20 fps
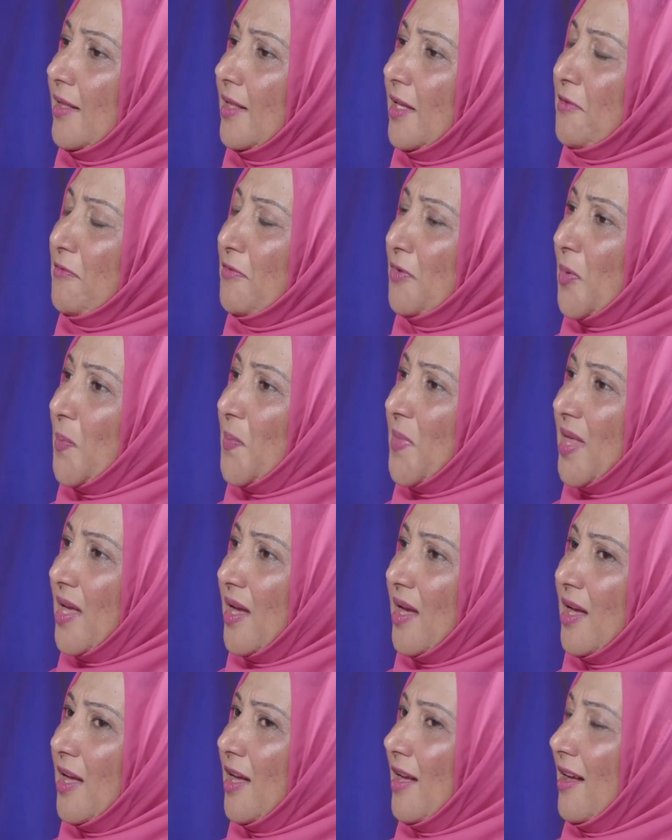And then from
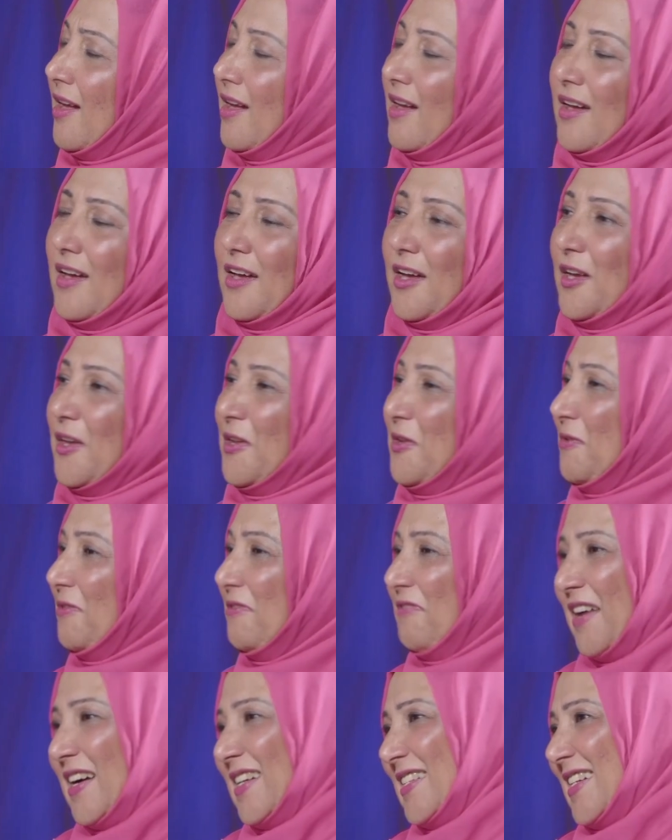there, you'll
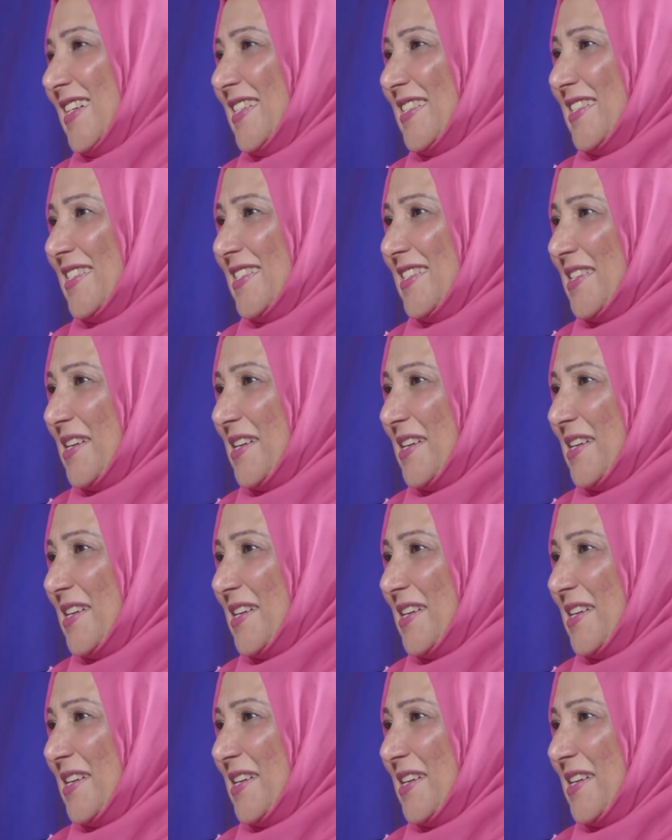find us.